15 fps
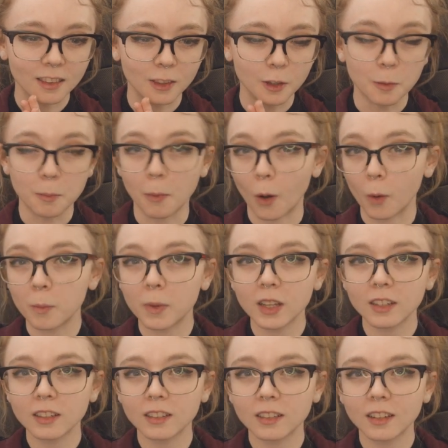the
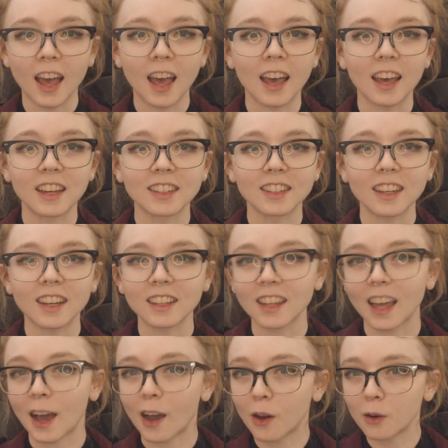moment and
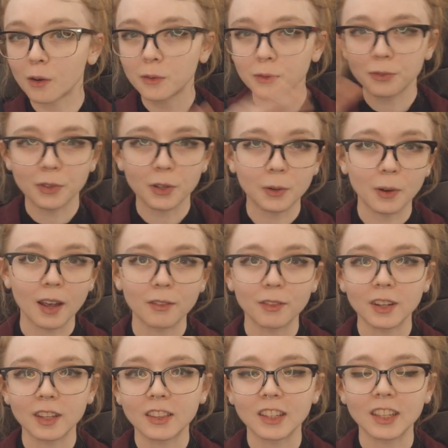allow for
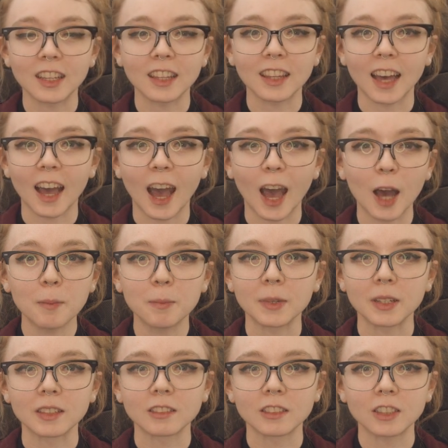everything that
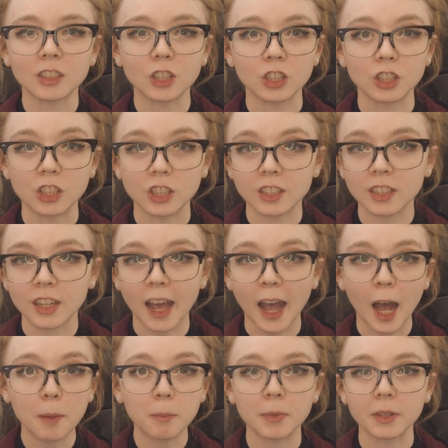happens to just
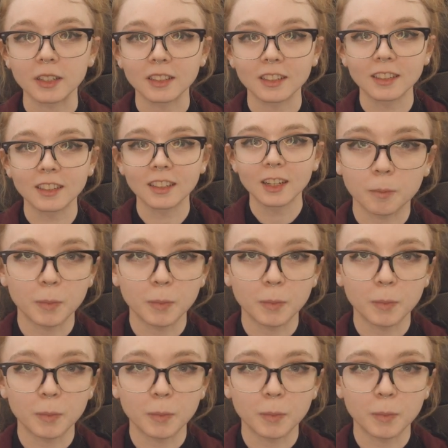happen,